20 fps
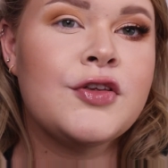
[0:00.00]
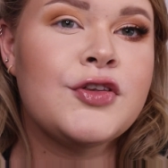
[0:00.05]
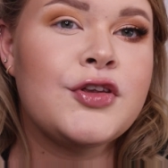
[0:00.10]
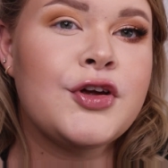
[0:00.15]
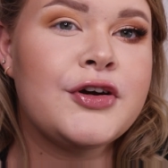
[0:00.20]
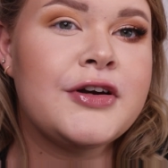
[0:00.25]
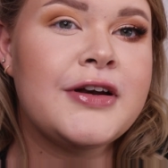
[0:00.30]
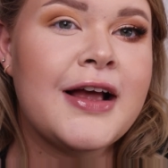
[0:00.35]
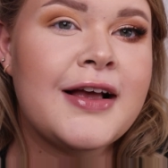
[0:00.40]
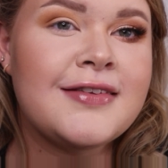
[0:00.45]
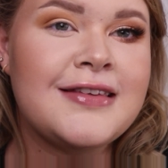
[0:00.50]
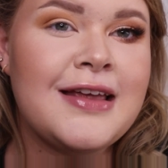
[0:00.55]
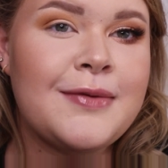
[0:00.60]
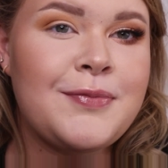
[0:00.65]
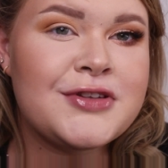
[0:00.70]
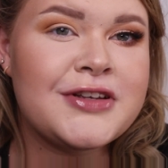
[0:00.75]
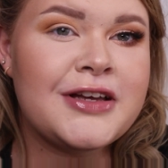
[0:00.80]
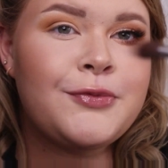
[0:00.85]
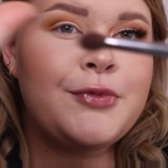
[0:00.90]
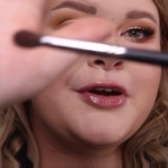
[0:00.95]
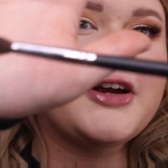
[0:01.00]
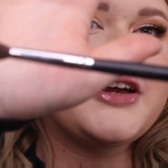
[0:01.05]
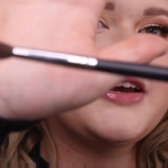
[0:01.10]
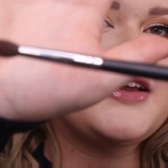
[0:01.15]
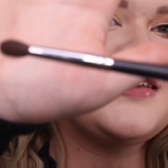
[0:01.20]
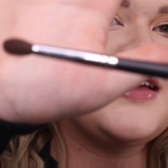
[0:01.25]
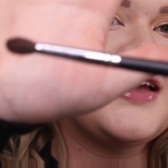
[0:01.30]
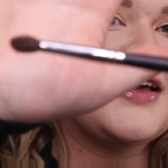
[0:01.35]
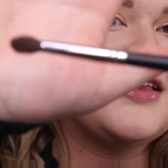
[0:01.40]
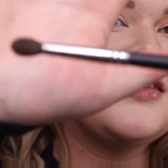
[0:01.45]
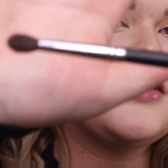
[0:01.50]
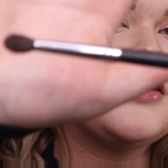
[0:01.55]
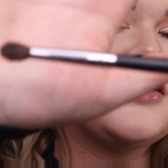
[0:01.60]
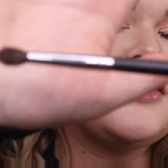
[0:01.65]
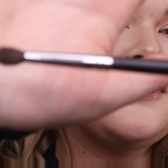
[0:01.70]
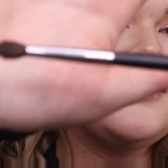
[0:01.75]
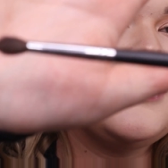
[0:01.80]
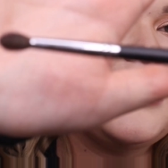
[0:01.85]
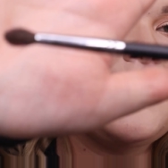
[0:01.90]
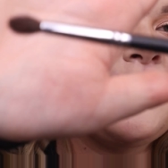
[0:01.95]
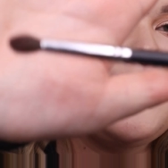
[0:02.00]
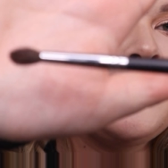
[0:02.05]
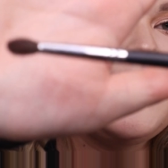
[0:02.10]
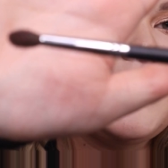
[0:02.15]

So our next step is we're going to take a little fluffy